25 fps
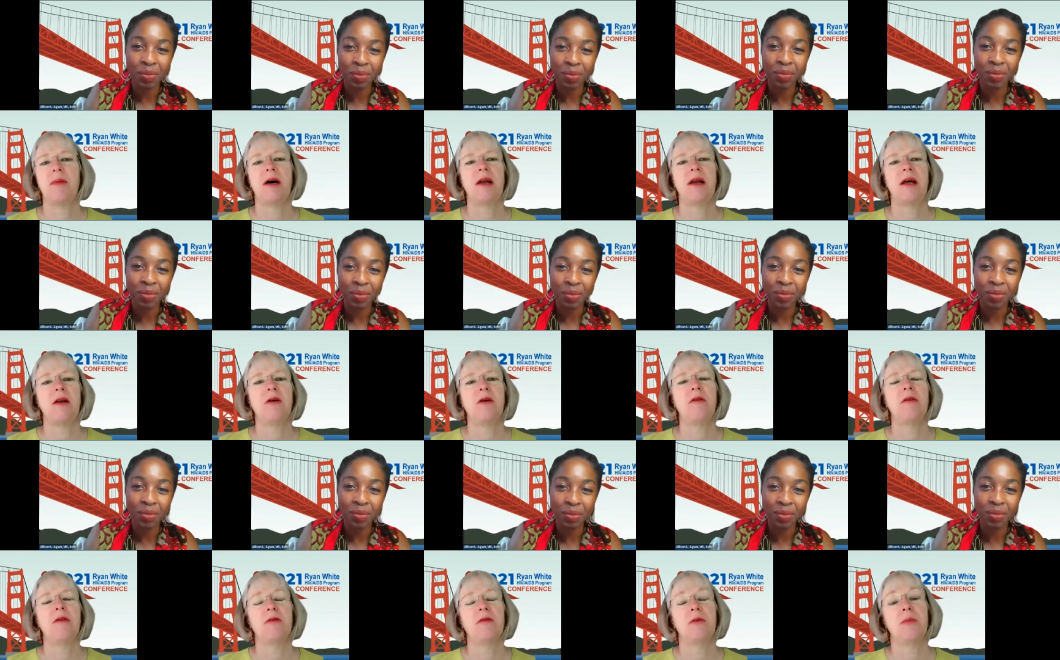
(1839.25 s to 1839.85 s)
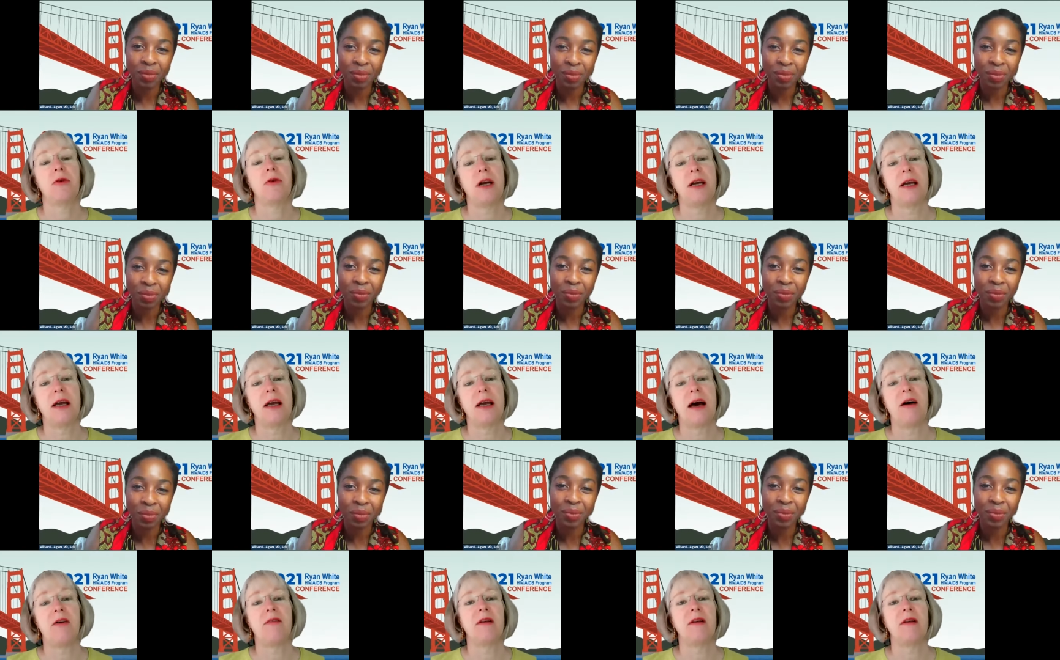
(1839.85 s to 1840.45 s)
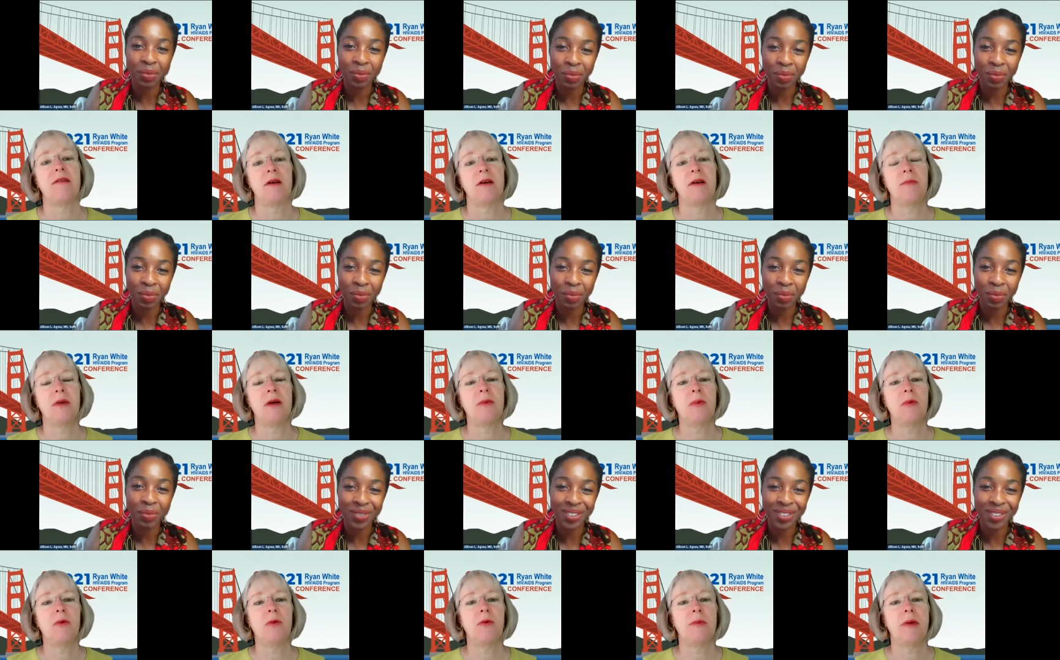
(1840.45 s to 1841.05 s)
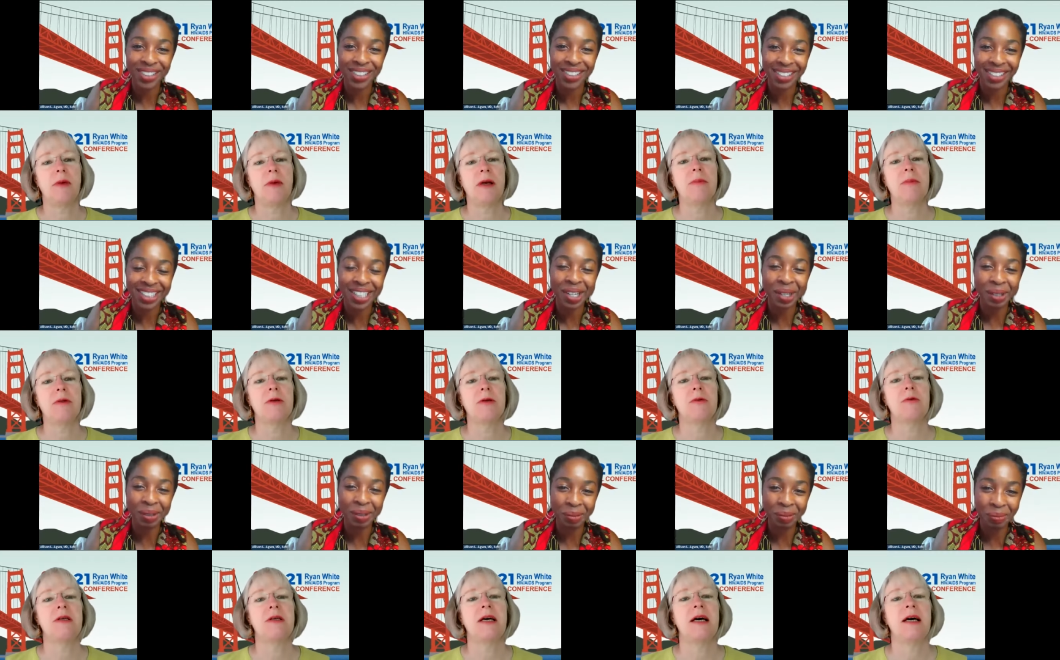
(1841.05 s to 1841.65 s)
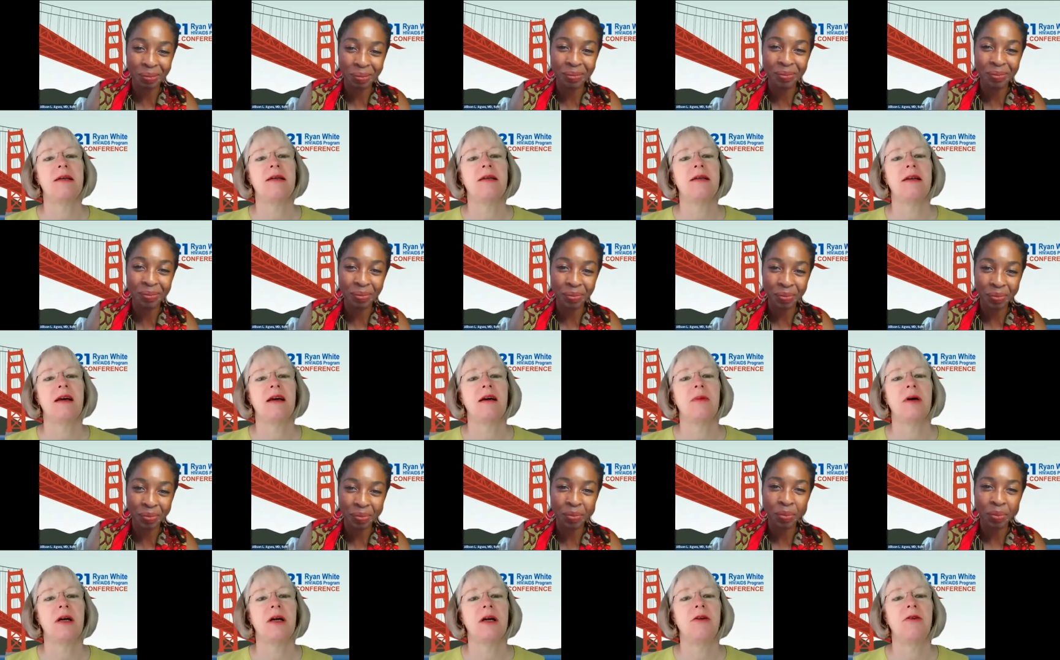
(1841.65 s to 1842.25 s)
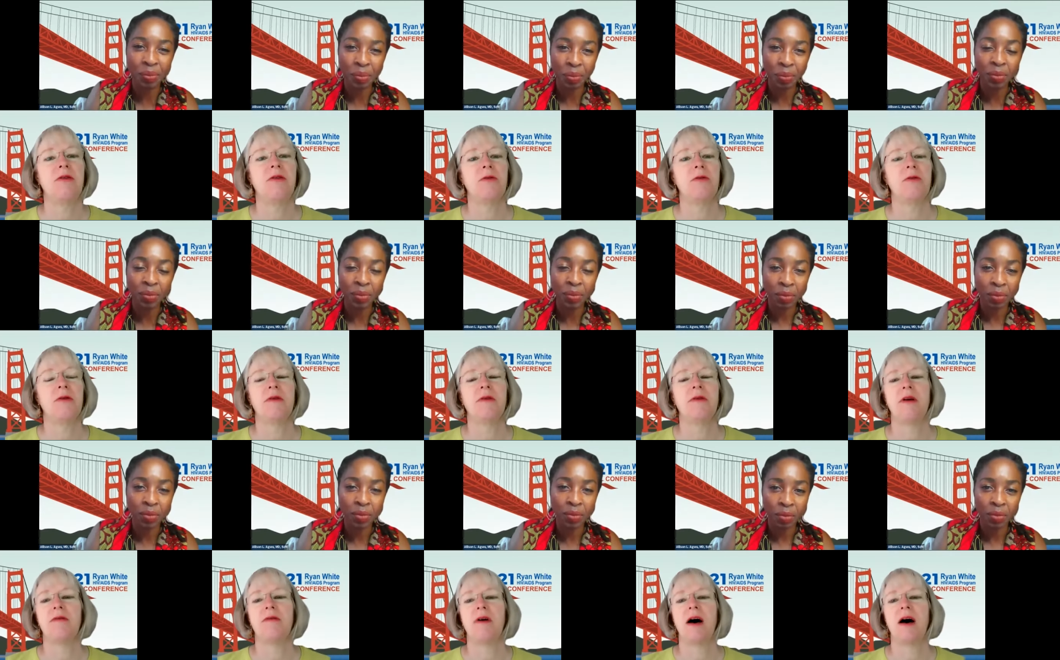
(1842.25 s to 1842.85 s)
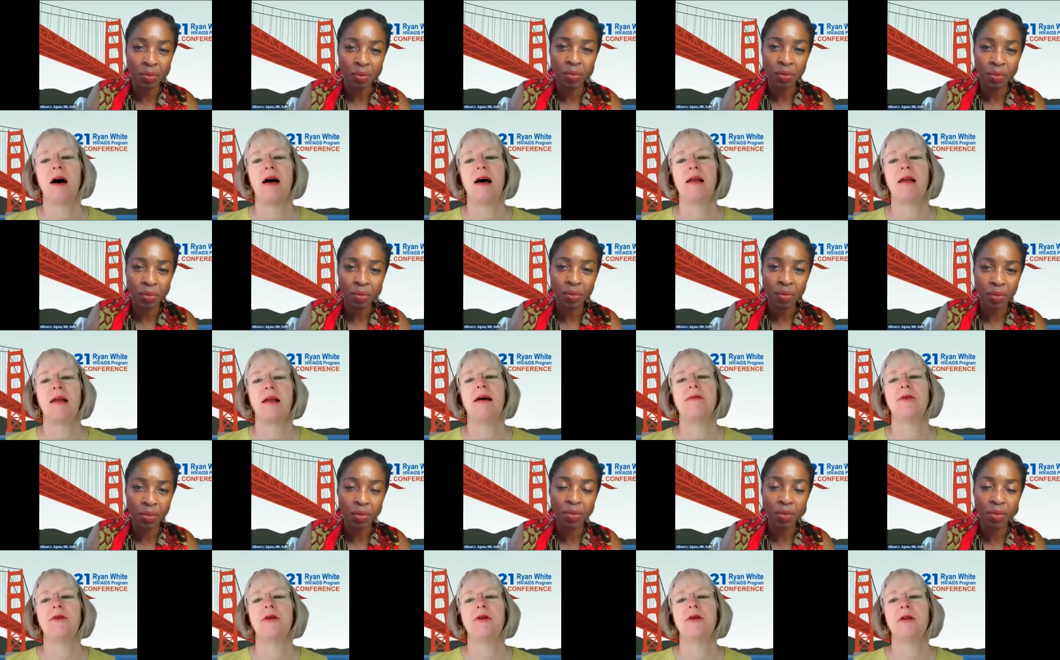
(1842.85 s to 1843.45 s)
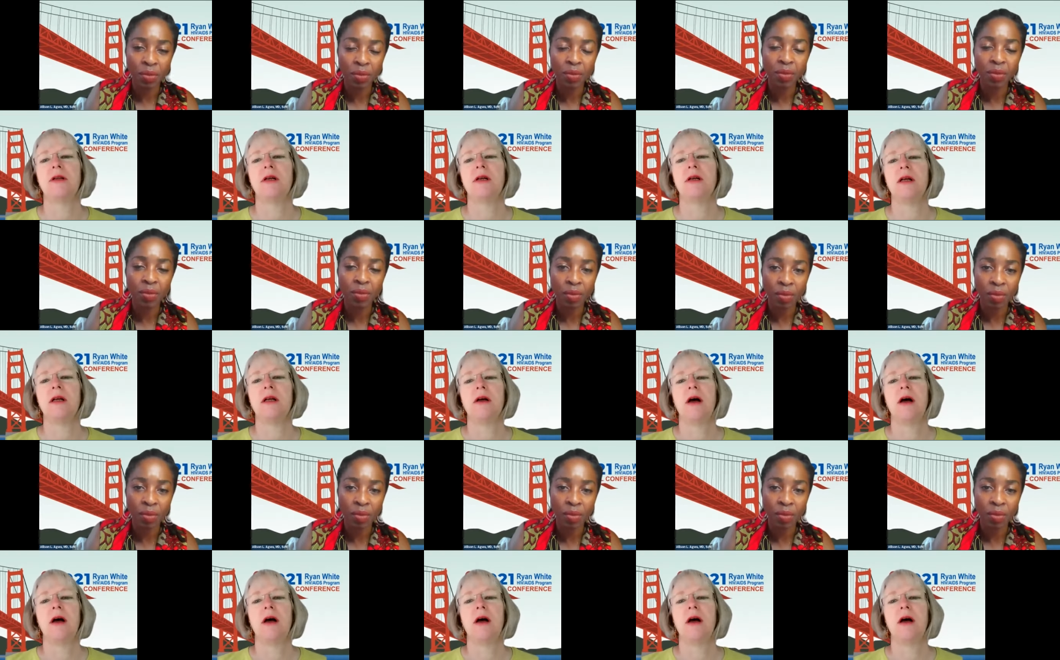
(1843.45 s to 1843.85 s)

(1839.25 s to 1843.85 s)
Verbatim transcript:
Speaker 1: I know there's a breakout that some people will be able to attend today, but can you sort of give a high level,